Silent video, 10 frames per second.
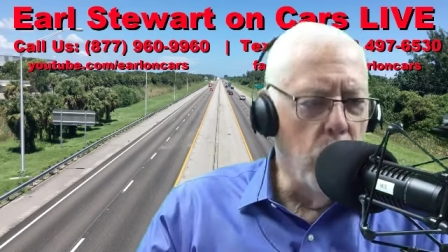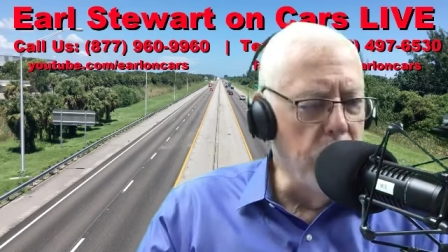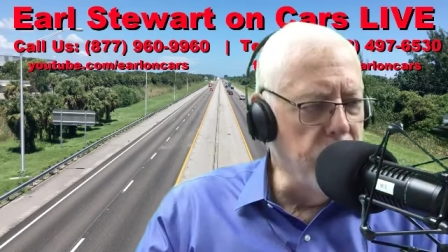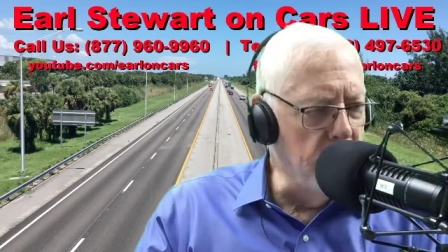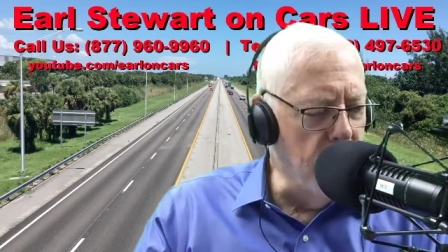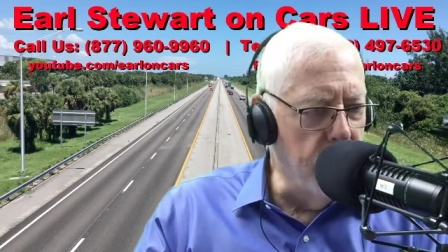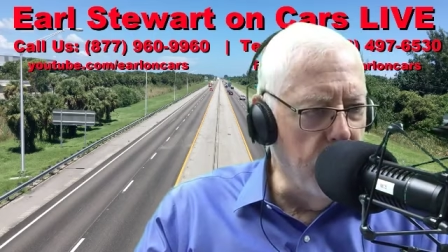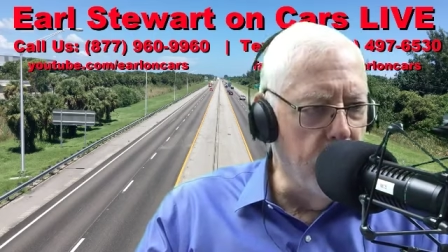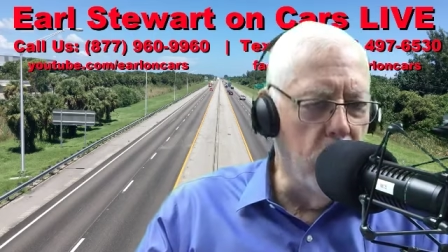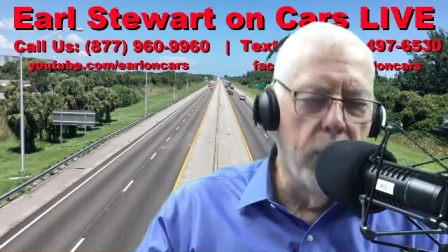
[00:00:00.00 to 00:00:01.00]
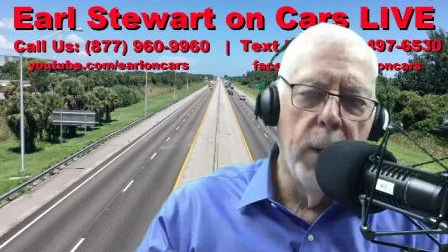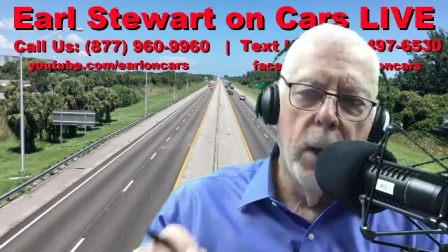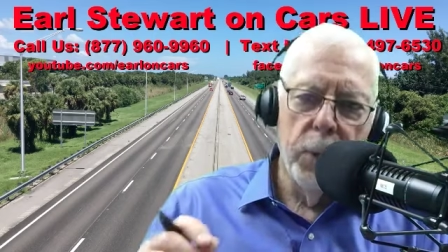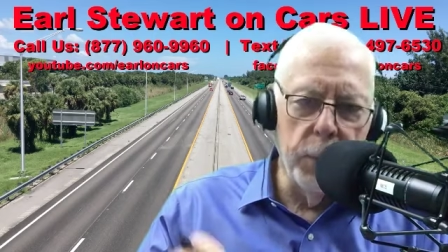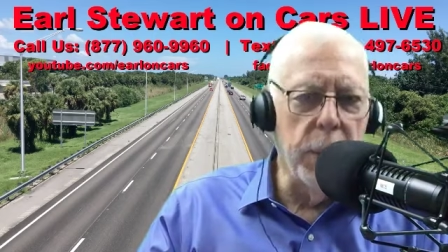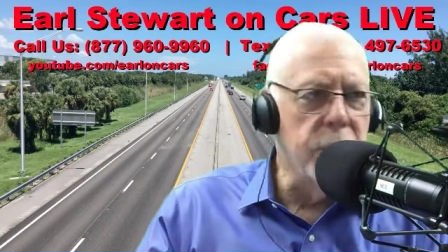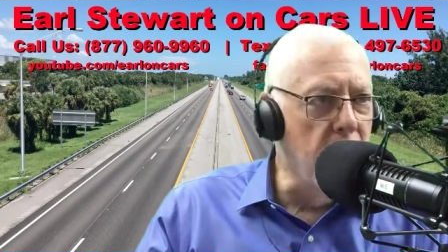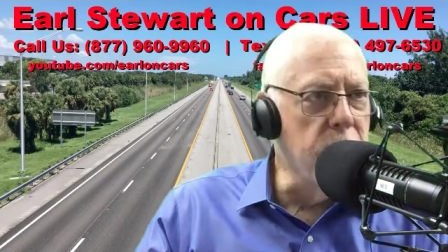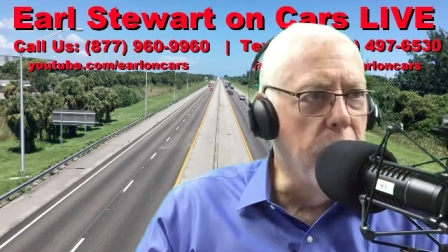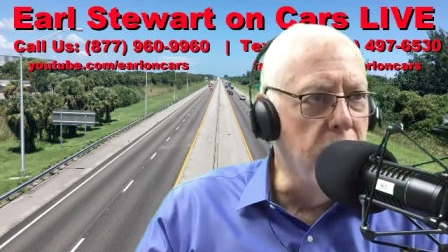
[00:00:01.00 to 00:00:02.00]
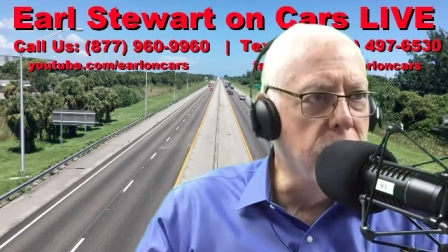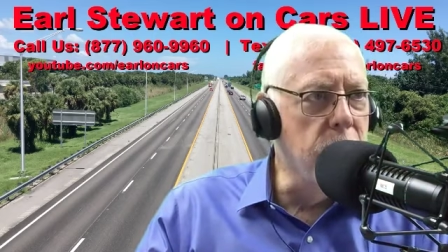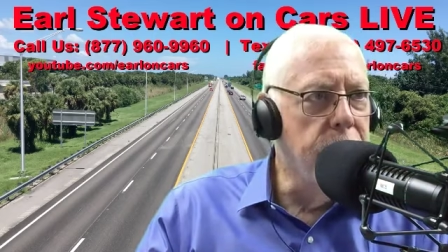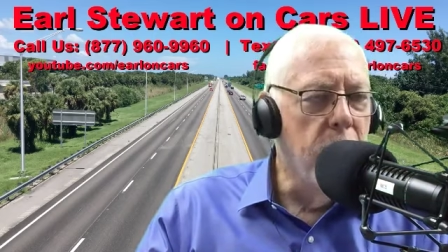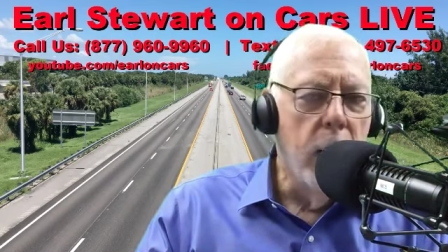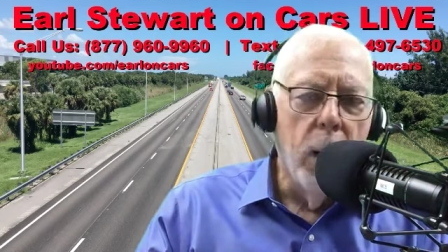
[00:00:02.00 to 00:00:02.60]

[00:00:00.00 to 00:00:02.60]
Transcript: We used to tell people 36 months.